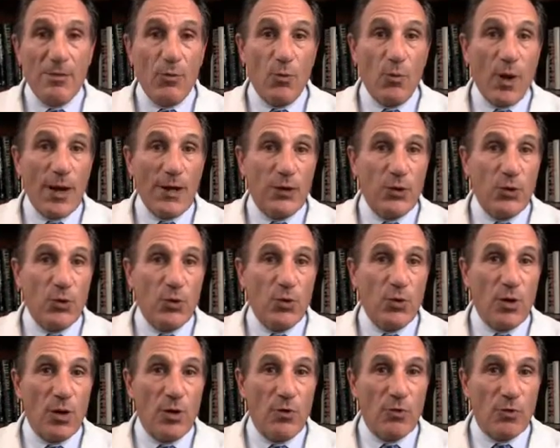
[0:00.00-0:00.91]
When
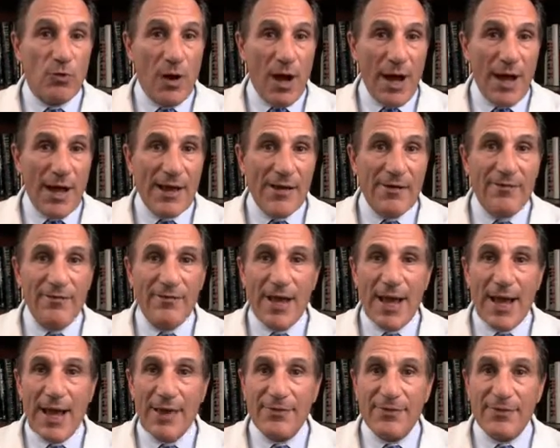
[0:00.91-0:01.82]
you arrive
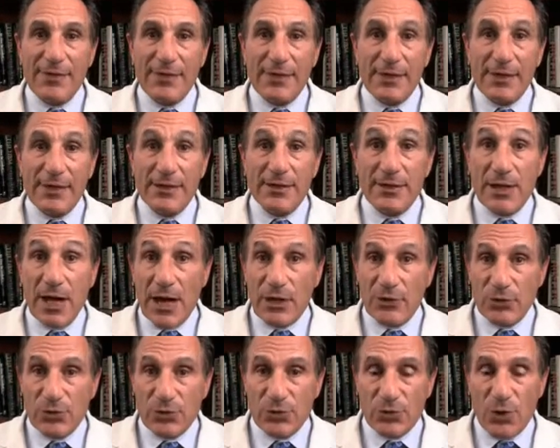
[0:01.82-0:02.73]
at the
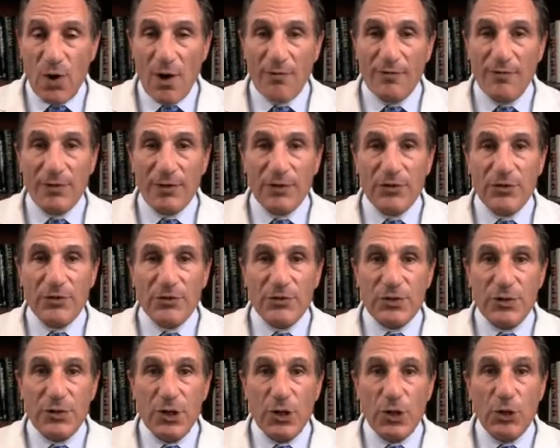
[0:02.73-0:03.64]
doctor's
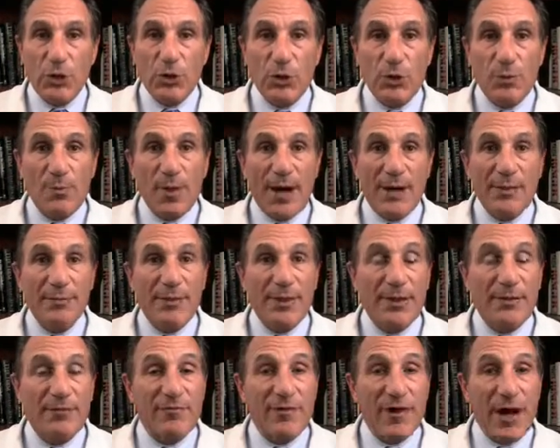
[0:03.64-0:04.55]
office, you might
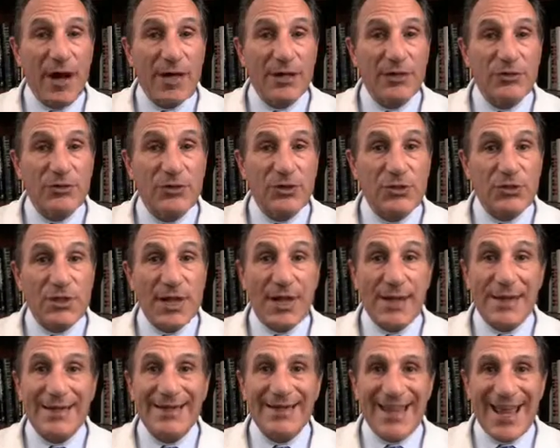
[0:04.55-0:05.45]
be advised to
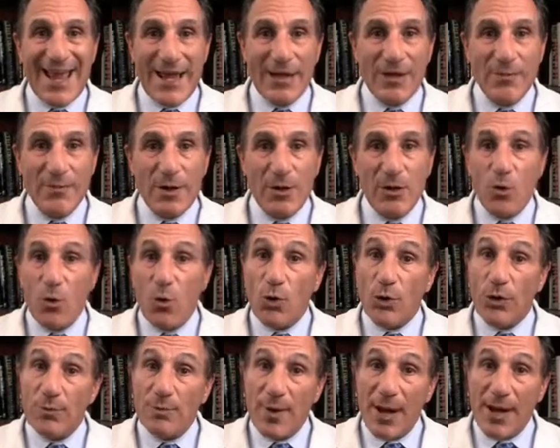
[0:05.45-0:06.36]
take an enema,
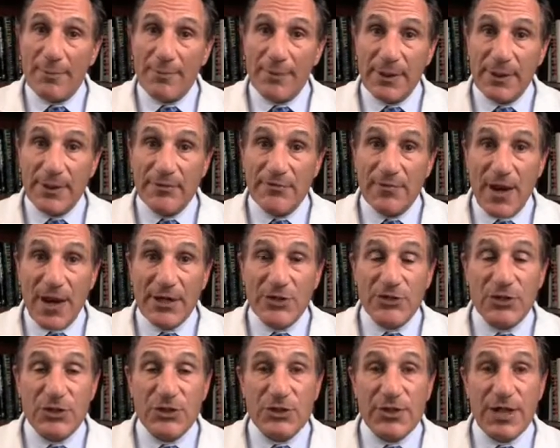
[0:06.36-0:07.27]
or you might be
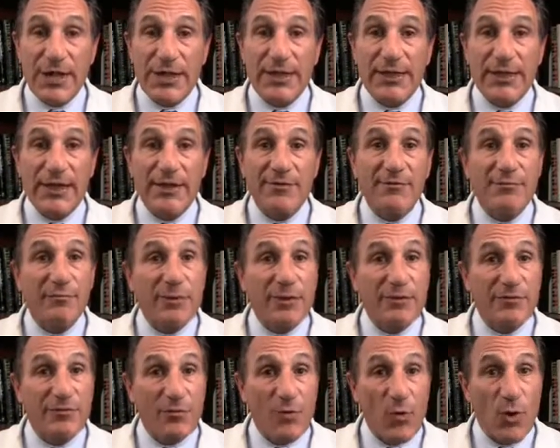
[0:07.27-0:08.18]
advised to take it even
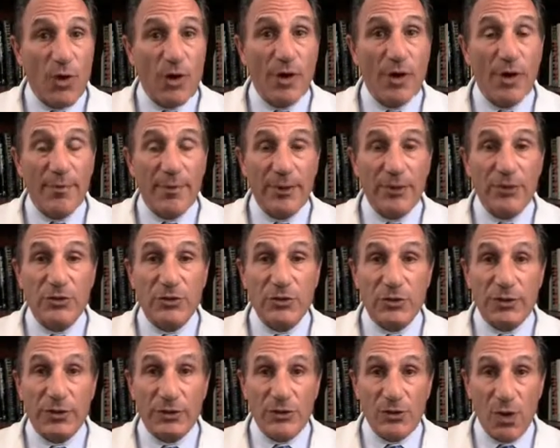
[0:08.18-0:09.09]
before coming to
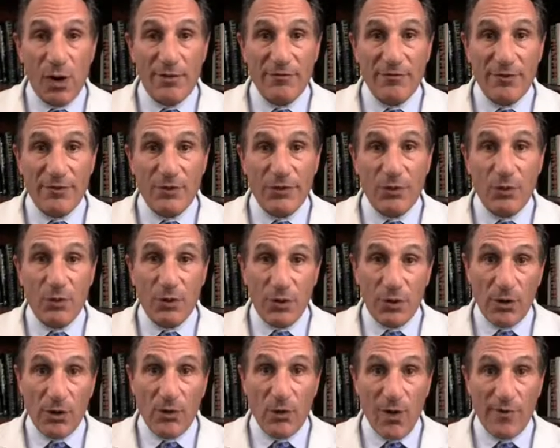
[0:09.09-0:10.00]
his office or
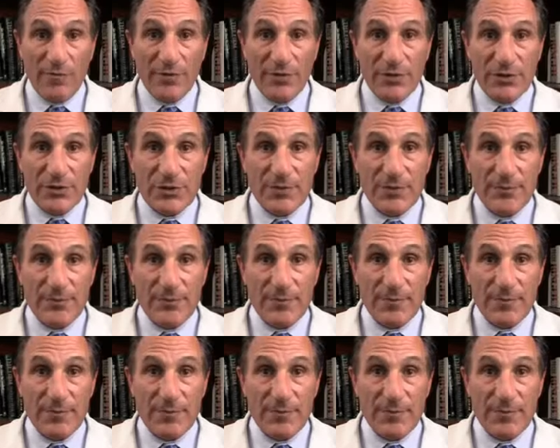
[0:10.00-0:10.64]
her office.